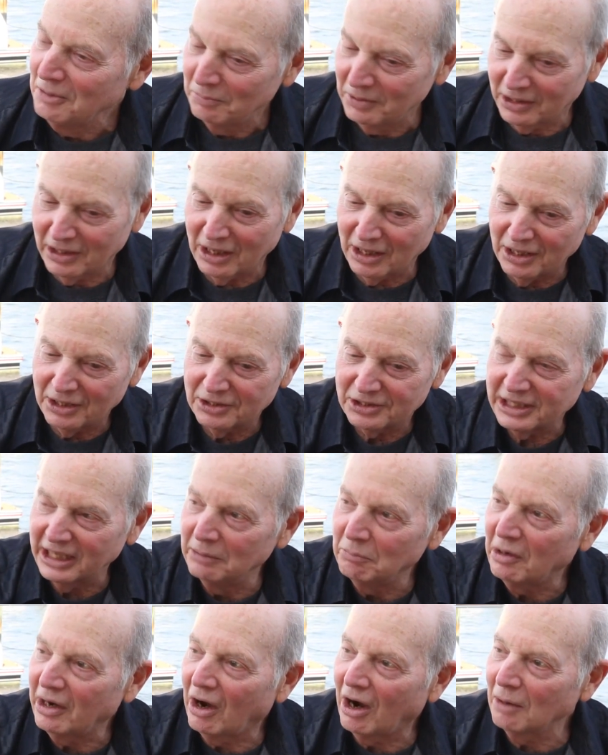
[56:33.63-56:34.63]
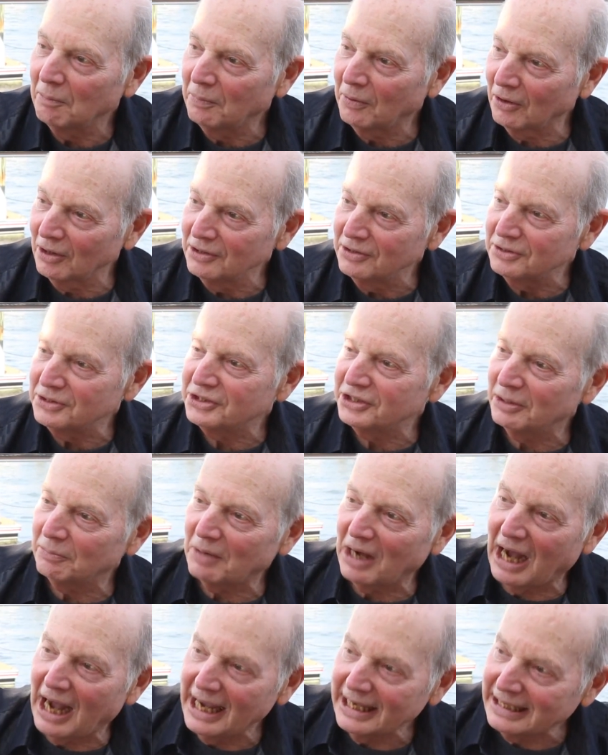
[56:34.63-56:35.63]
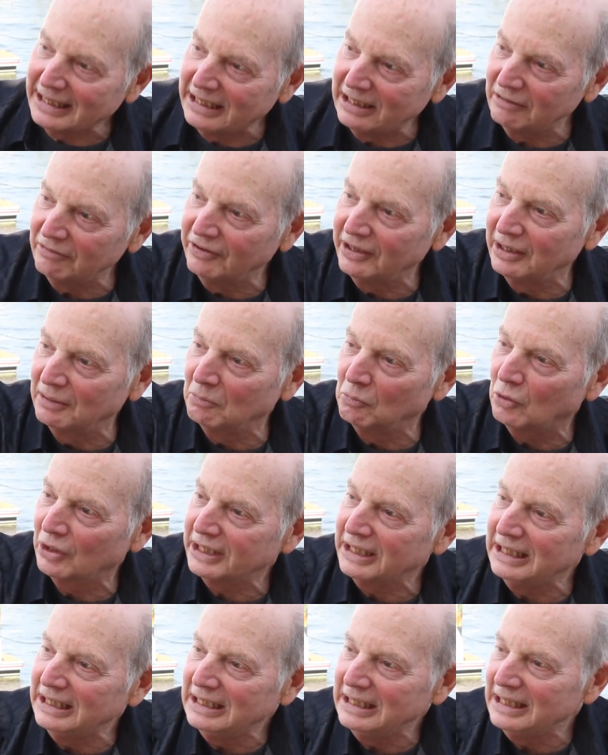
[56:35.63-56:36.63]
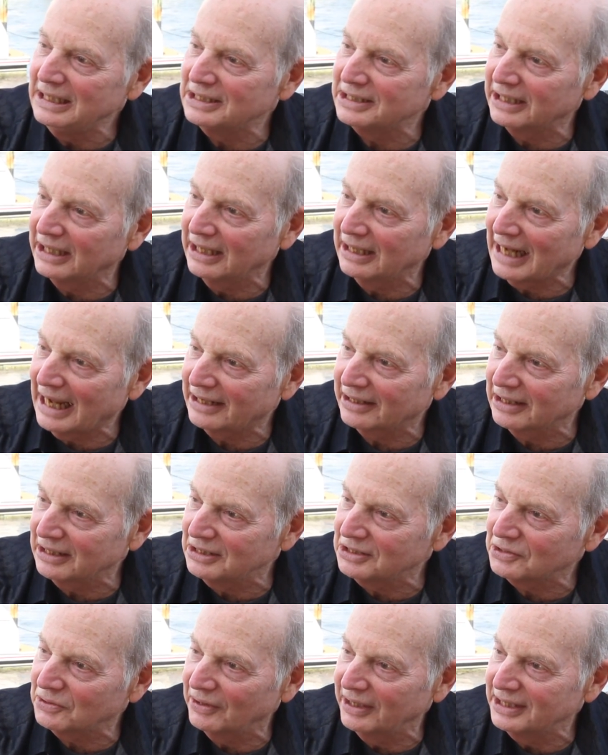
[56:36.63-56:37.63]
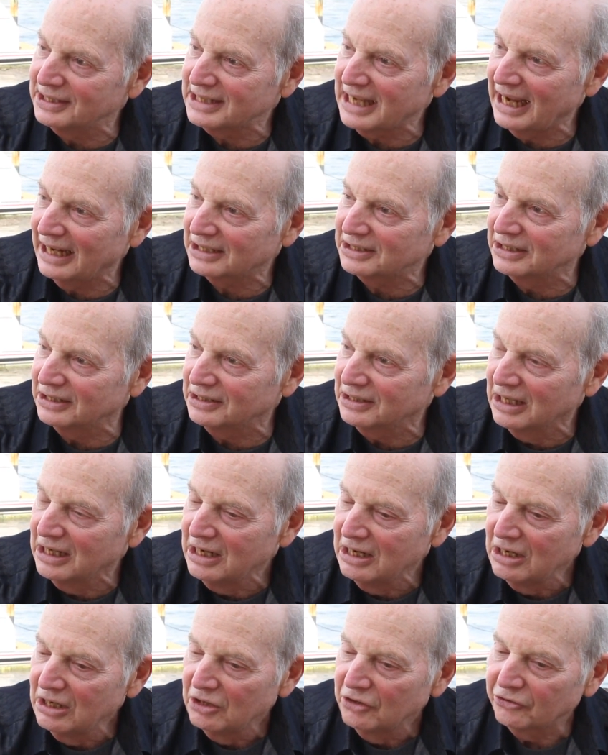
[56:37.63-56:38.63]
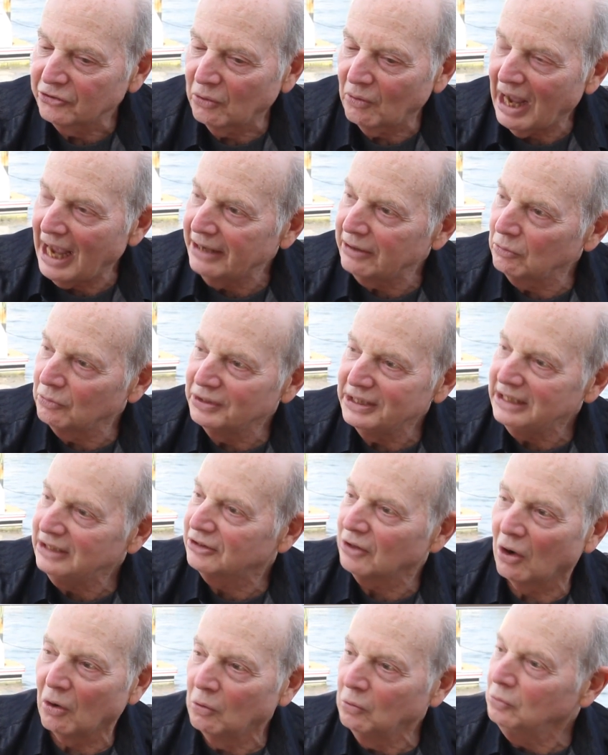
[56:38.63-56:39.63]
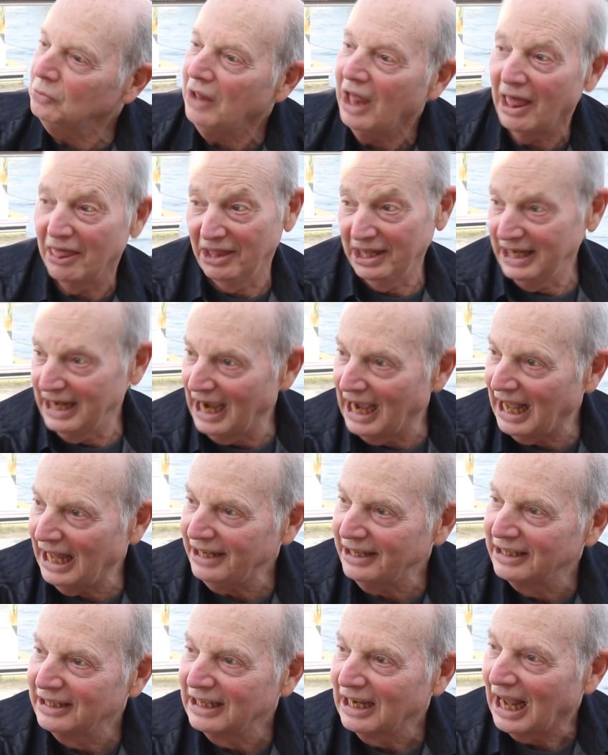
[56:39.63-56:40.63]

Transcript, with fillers: Because in our partnership, I give him what he needs to get out of these transactions. Wow. So I don't need to own the yacht.